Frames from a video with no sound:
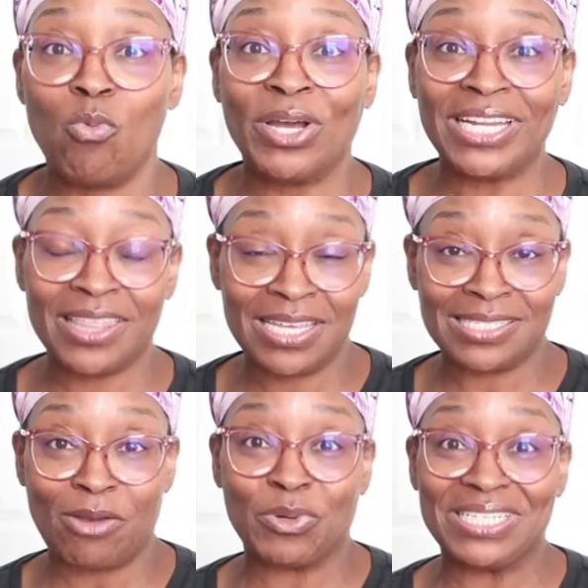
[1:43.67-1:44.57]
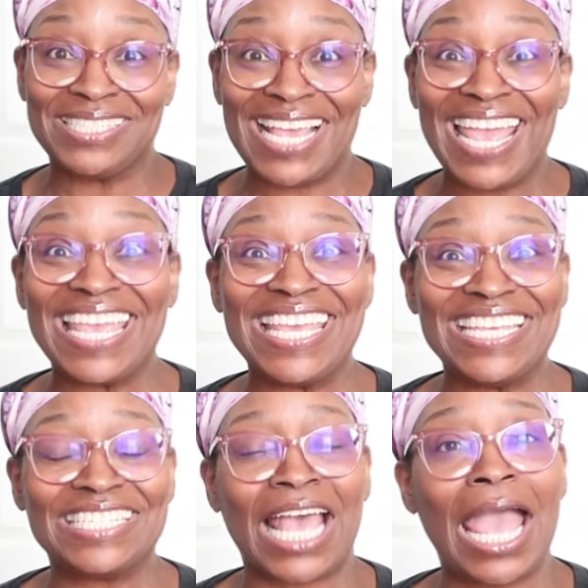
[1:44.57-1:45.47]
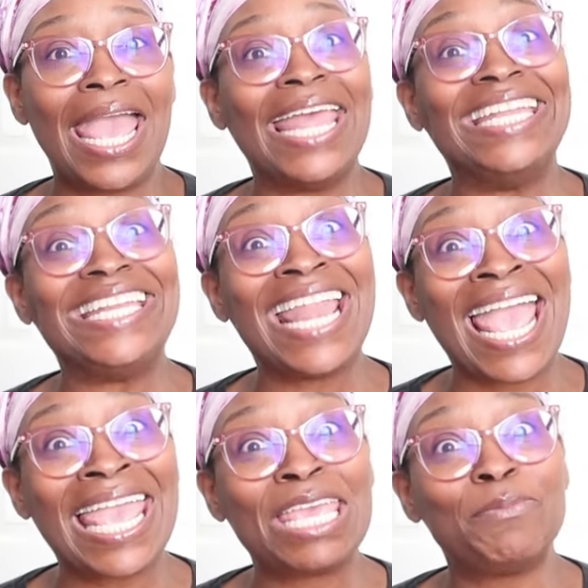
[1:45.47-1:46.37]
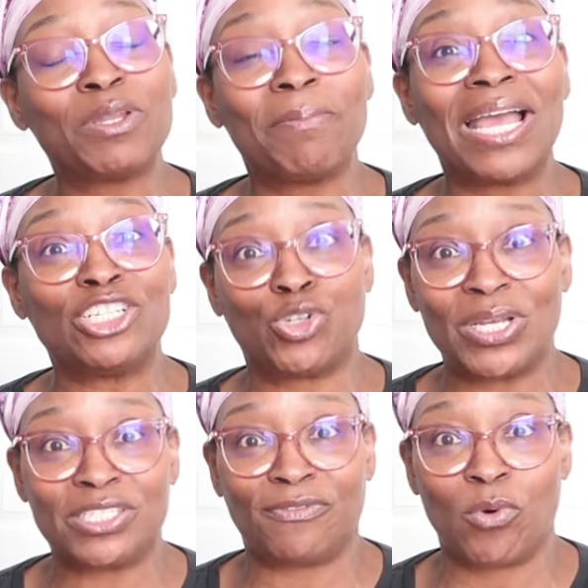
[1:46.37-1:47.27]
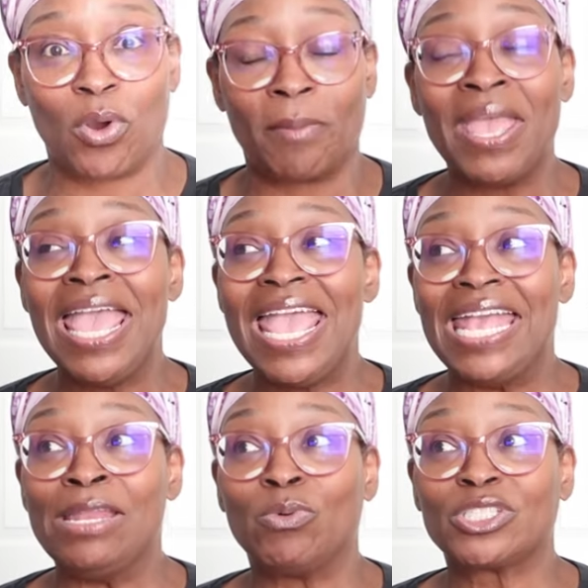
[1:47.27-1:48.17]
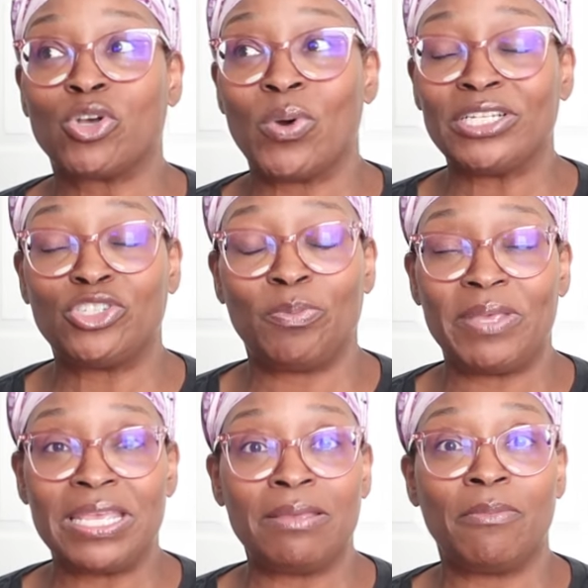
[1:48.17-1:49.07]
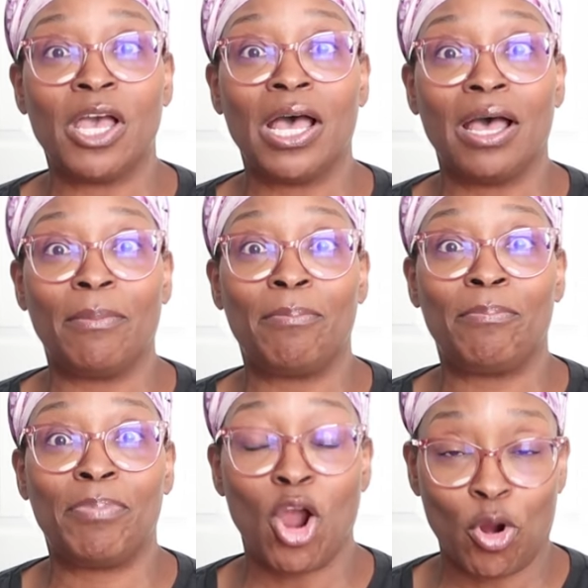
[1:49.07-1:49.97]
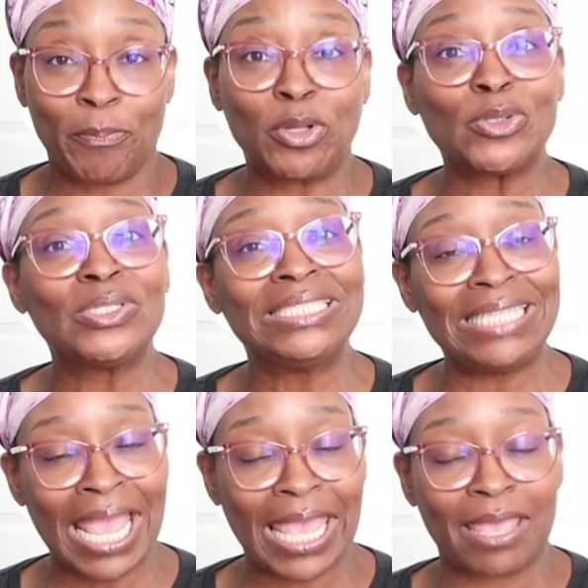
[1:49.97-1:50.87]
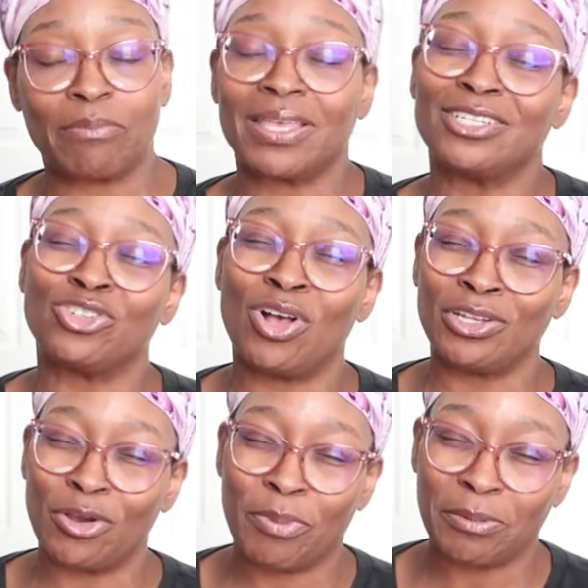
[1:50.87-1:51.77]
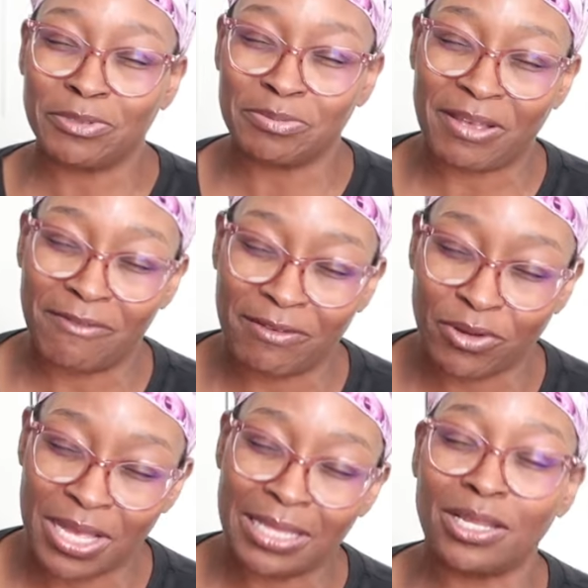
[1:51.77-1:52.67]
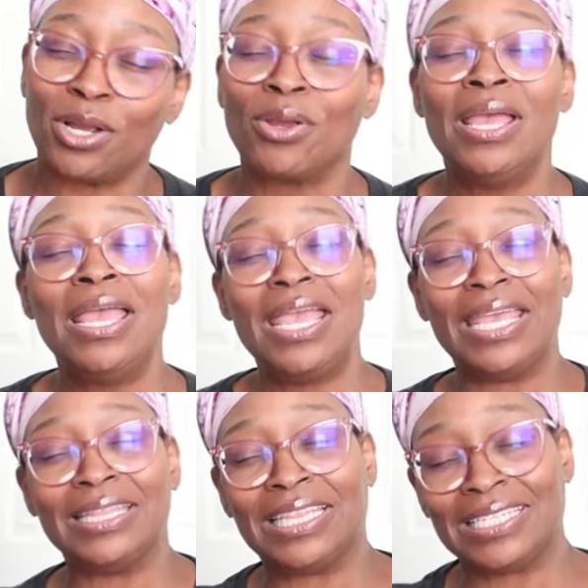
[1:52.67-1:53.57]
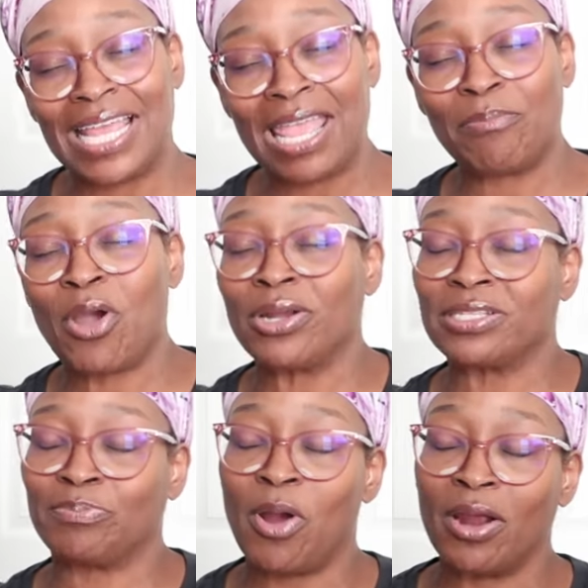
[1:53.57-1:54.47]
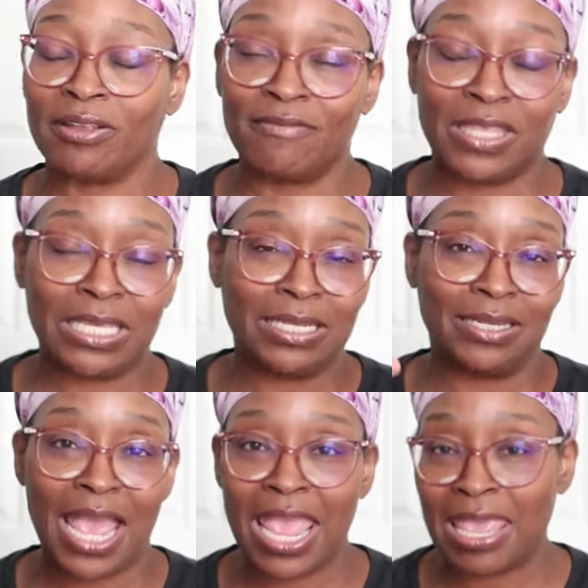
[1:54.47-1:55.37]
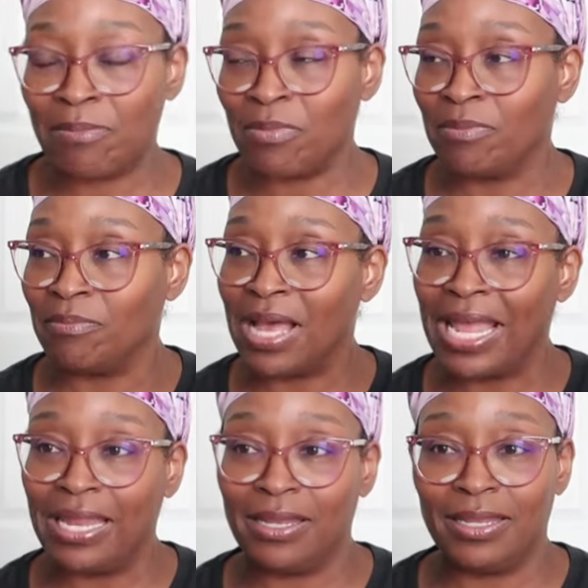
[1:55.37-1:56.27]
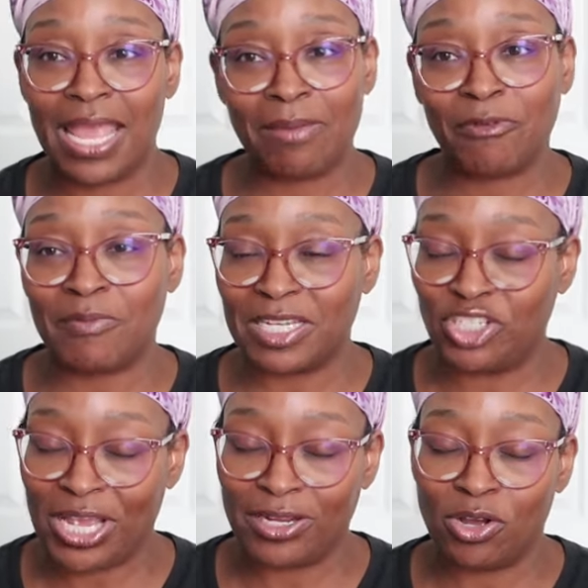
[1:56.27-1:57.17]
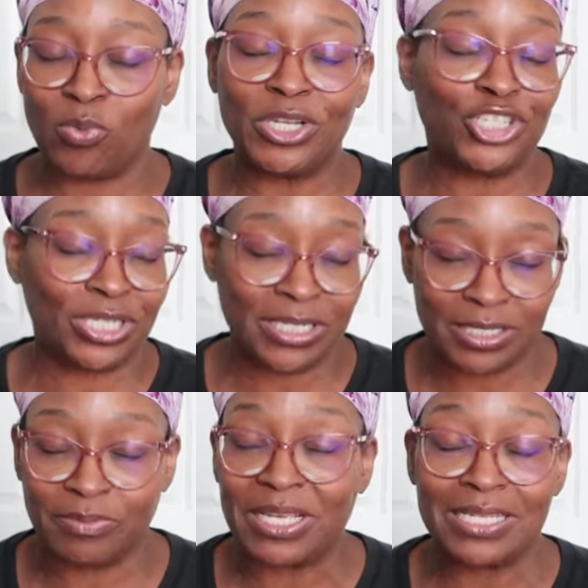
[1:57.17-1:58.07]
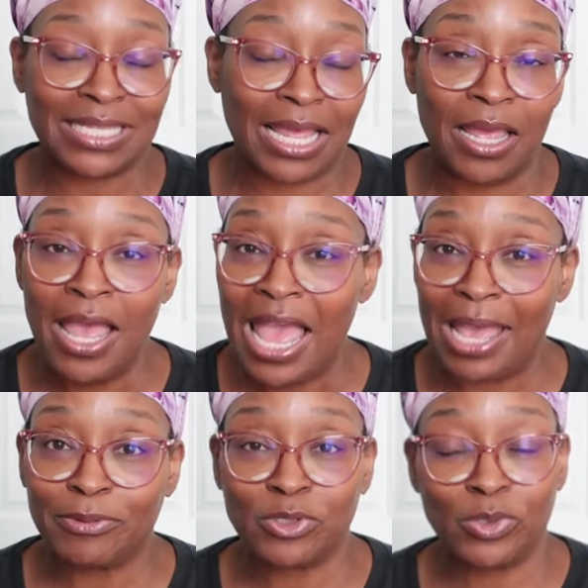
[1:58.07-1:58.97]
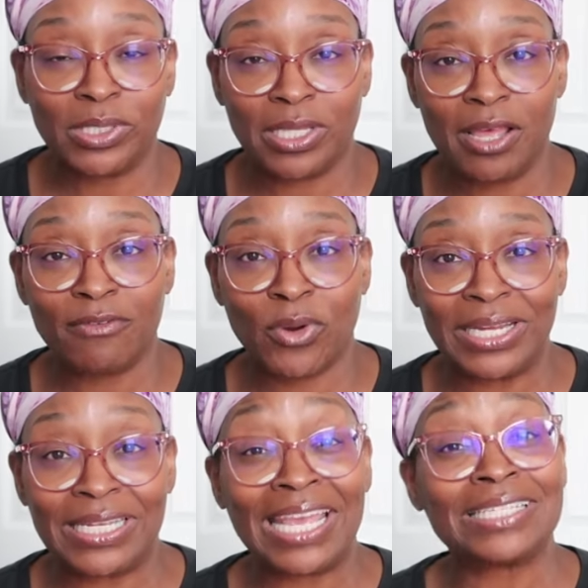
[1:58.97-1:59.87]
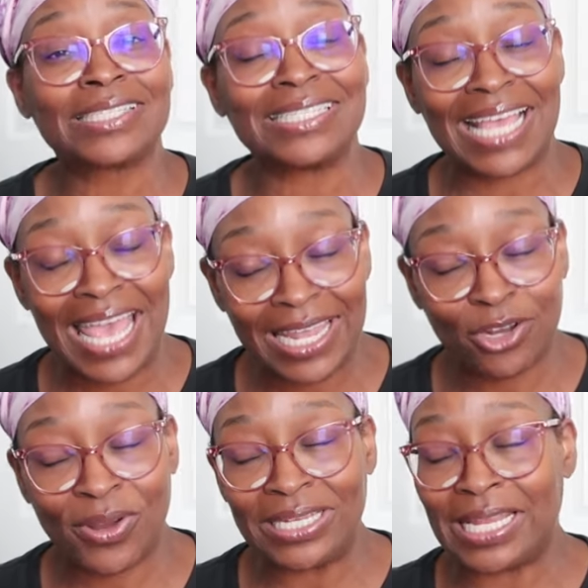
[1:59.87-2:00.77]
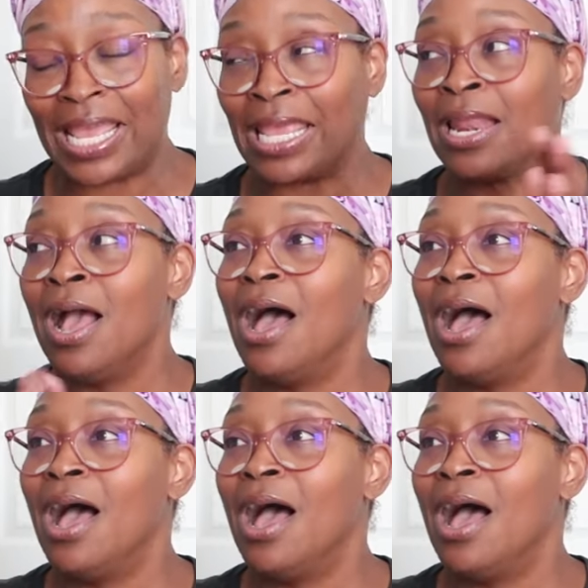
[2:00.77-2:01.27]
one of the things I want to say is I had named my dress form, and it was going to be a purple Dane, because you all know purple is my favorite color, and the Dane part is part of the name, my name of my channel, which is because I absolutely love Great Danes, because I had a Great Dane.